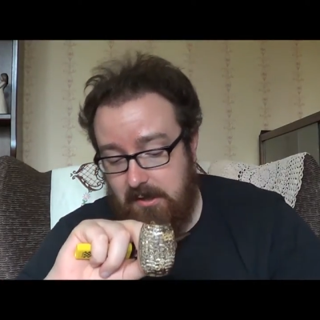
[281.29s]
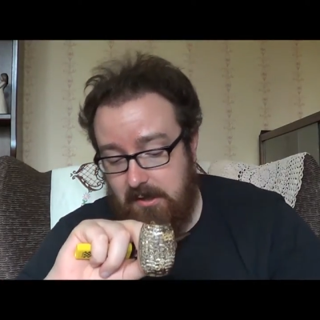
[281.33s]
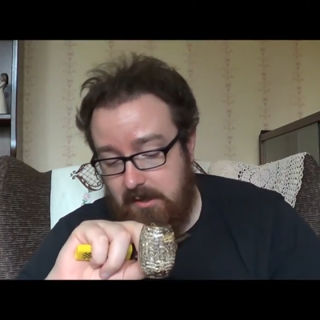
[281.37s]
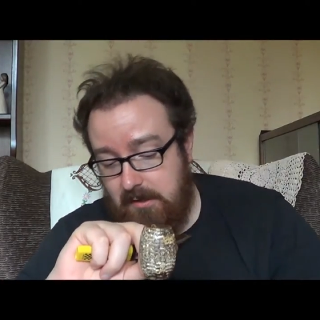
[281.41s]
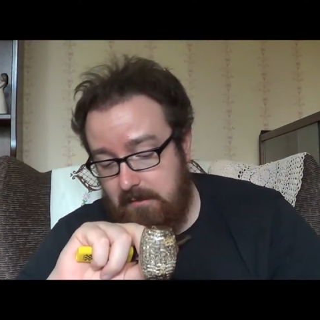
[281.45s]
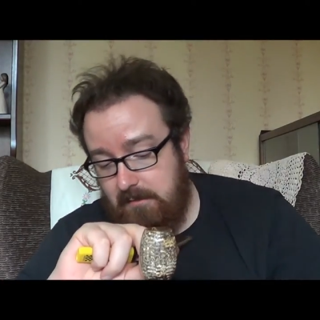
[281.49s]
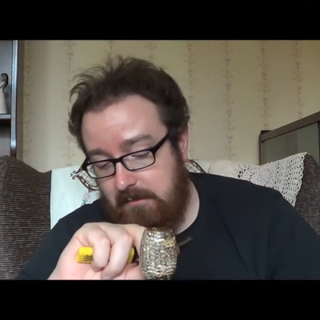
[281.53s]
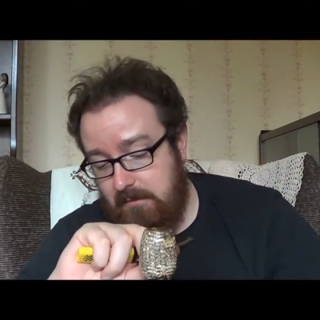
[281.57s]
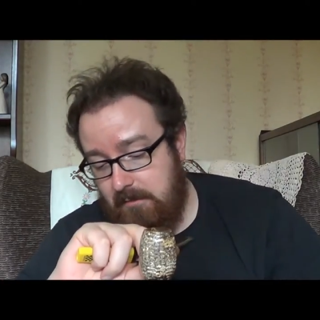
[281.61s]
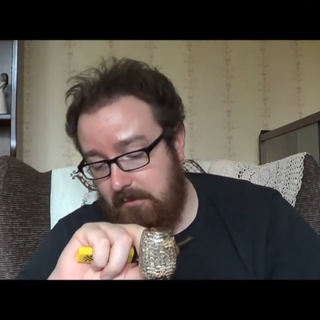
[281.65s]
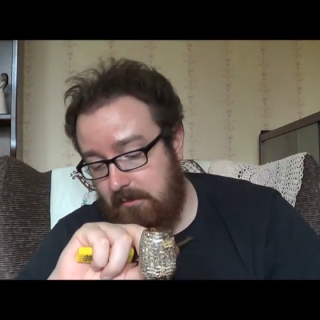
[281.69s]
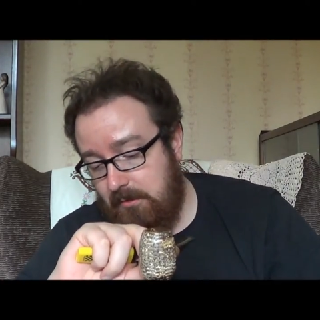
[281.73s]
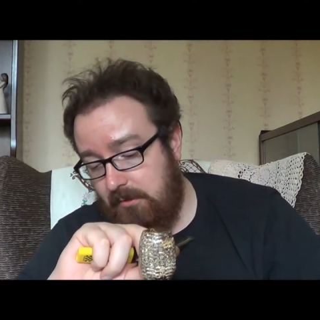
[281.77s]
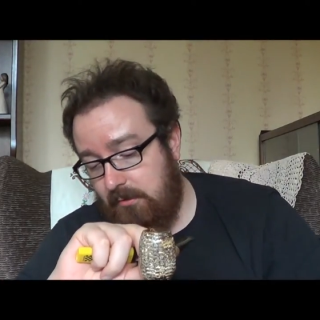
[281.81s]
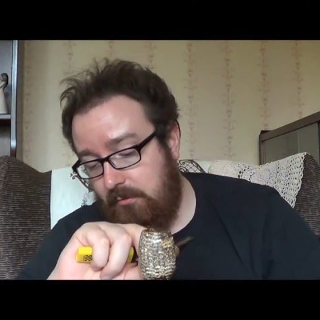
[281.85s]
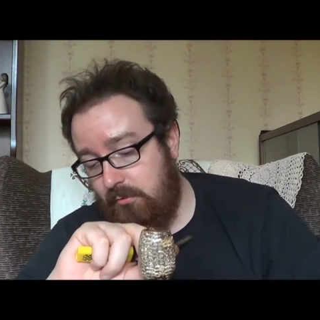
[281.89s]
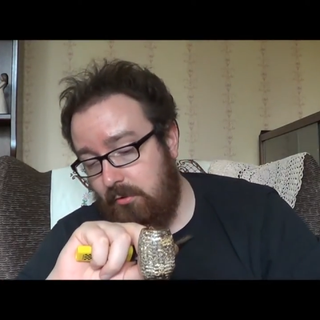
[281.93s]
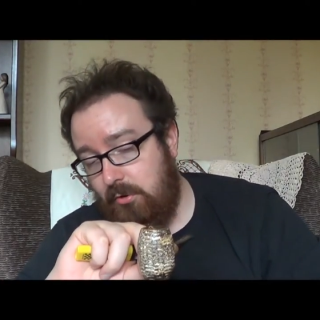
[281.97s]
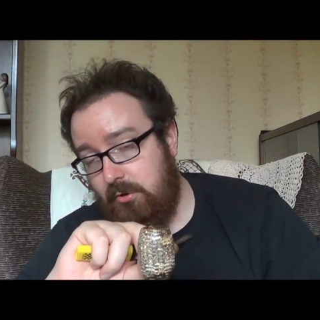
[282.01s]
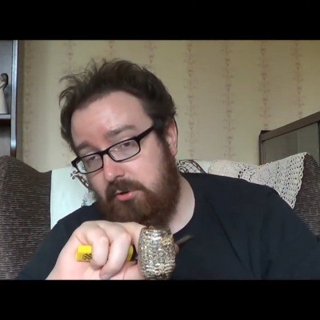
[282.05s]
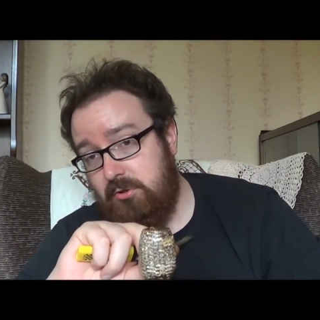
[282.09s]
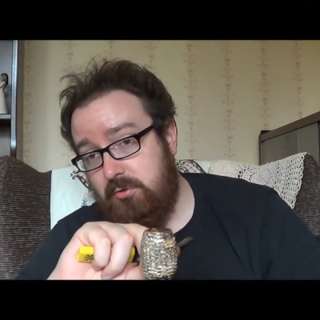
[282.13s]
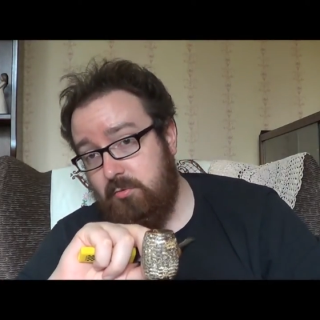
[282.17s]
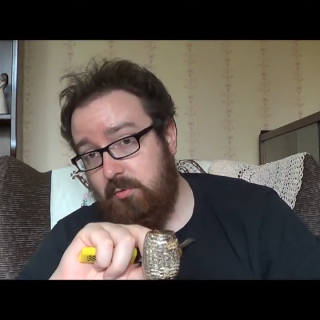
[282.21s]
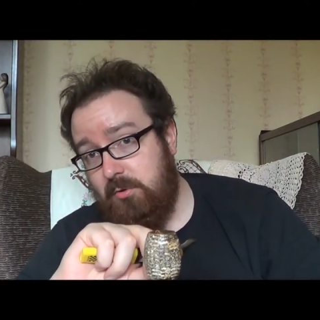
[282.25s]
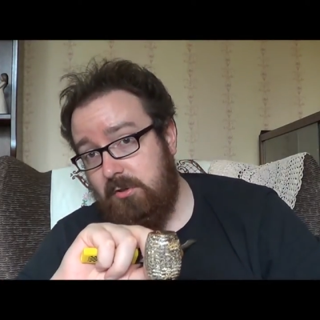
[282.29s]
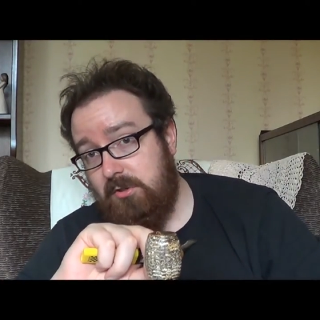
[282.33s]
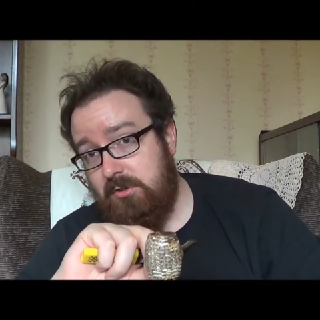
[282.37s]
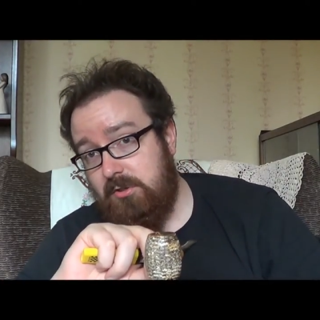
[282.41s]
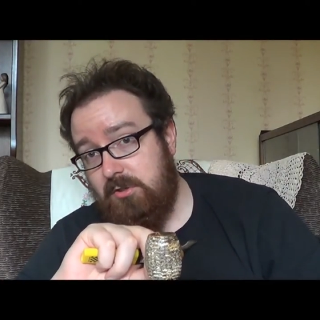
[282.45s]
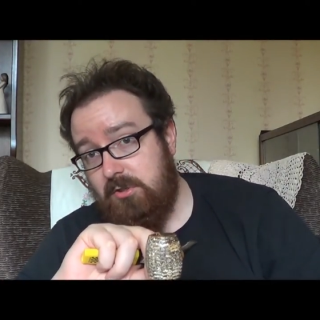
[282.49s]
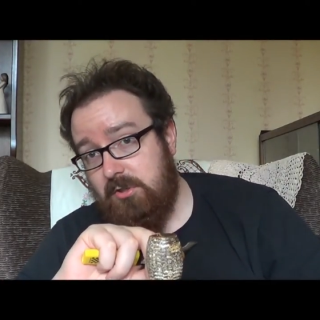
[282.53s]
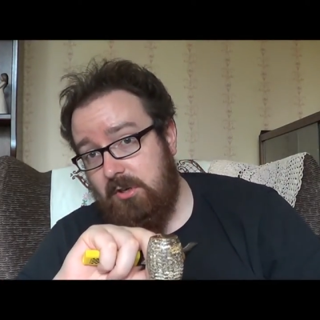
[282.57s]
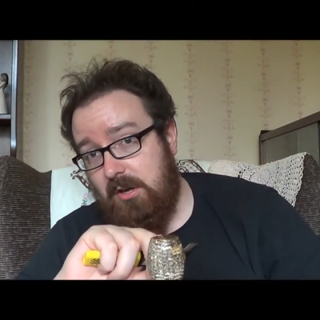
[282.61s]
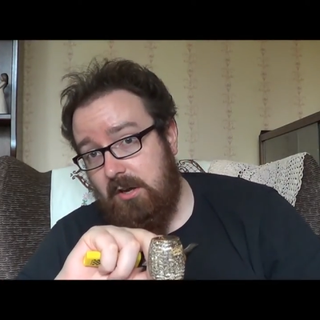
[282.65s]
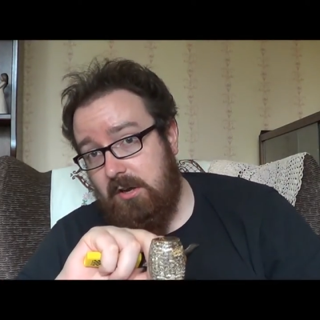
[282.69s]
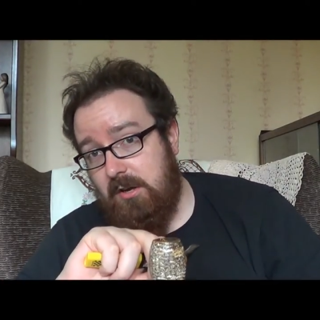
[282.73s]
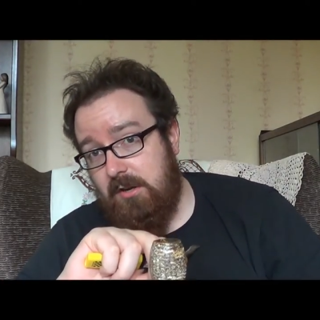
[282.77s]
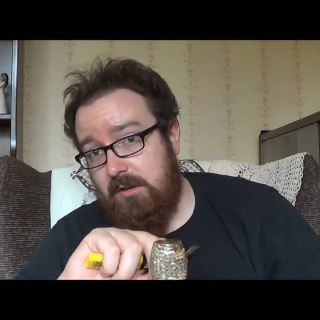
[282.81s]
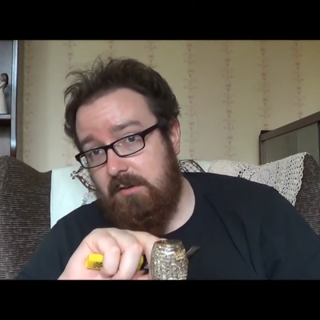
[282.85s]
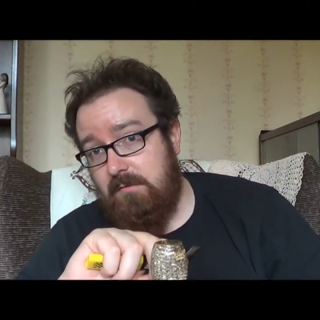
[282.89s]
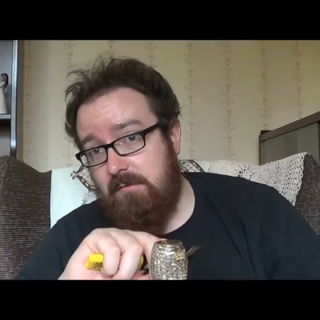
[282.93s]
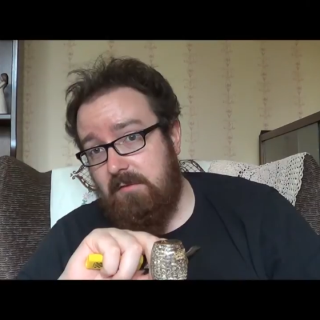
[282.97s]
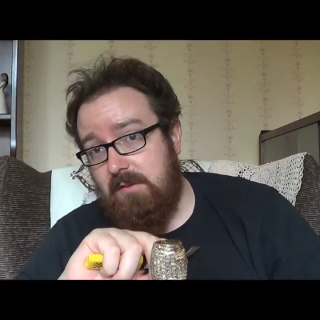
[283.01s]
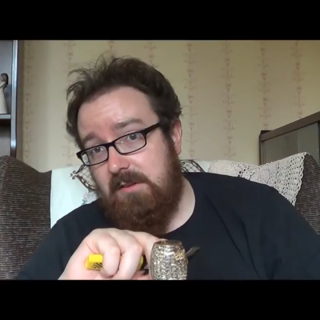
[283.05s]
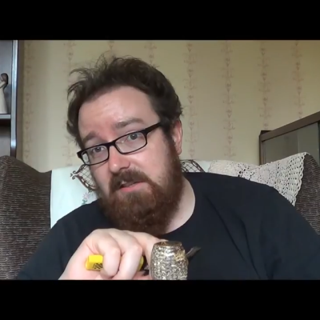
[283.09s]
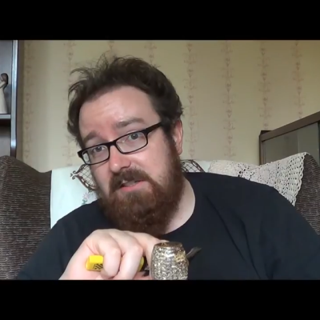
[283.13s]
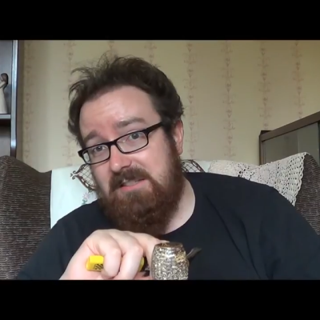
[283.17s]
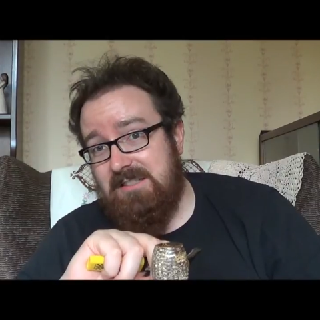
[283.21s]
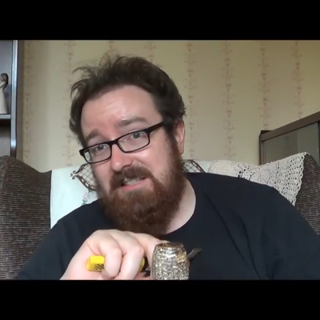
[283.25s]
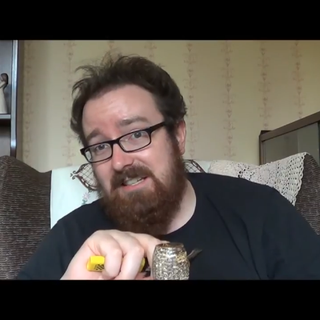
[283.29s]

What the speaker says: If you're in a rush, which I these